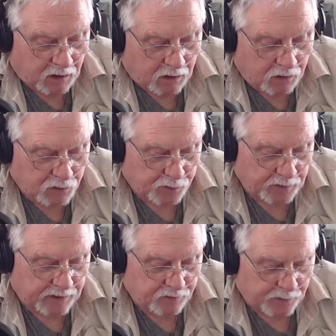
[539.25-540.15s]
who was
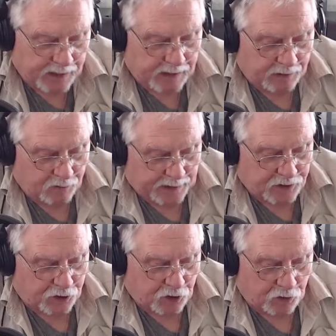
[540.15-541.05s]
believed to be heading to
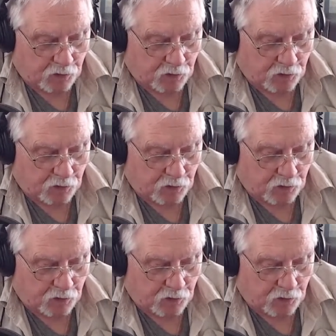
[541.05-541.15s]
Mexico.